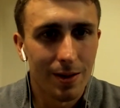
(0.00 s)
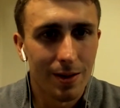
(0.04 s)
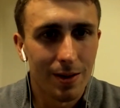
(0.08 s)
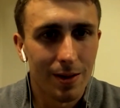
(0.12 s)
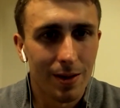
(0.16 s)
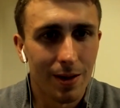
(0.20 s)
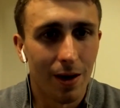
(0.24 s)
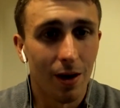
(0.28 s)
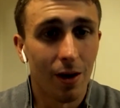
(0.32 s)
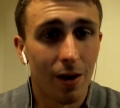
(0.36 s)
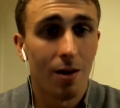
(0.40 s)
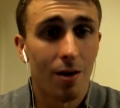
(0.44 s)

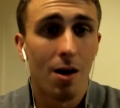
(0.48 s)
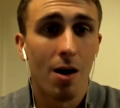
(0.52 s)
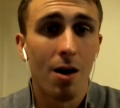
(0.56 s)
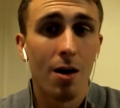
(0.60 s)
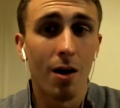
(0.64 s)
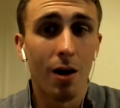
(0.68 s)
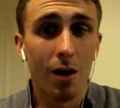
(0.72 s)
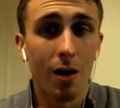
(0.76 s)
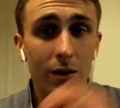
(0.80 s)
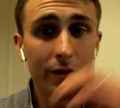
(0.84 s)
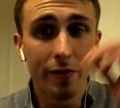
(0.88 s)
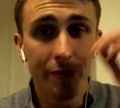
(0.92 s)

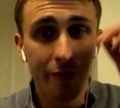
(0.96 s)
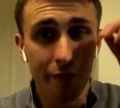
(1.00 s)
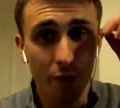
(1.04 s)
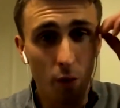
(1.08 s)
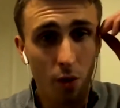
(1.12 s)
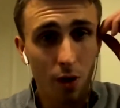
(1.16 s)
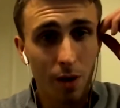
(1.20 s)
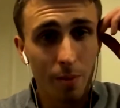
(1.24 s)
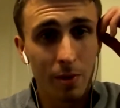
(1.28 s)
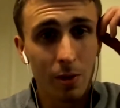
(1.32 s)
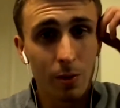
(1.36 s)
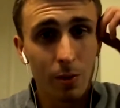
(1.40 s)
On
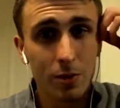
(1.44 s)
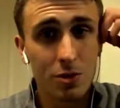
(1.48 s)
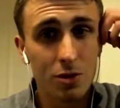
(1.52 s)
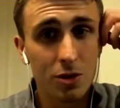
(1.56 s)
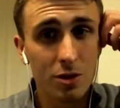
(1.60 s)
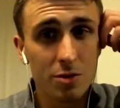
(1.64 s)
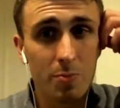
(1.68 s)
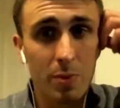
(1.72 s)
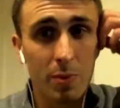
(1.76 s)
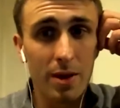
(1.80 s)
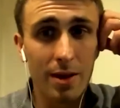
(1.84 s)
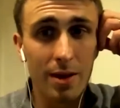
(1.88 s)
form, it would
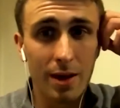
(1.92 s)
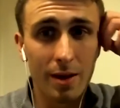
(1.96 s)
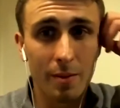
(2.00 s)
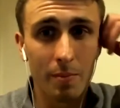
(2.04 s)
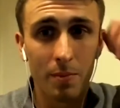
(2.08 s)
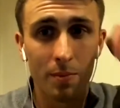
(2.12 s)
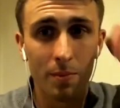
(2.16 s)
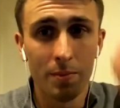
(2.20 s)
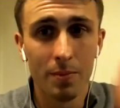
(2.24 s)
just be him.